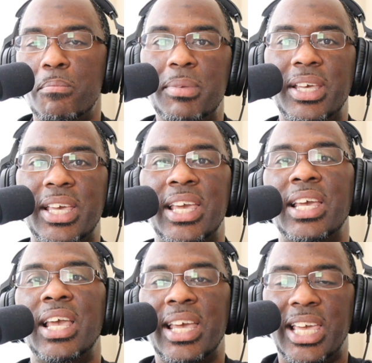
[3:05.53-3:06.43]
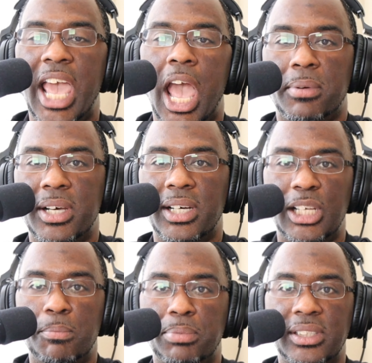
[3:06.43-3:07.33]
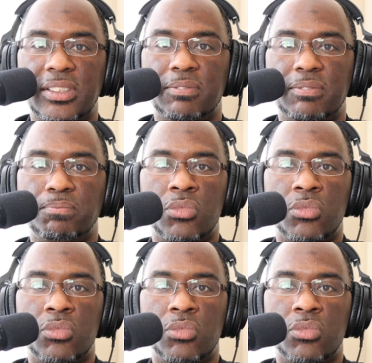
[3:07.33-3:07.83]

mimicking CapCut templates.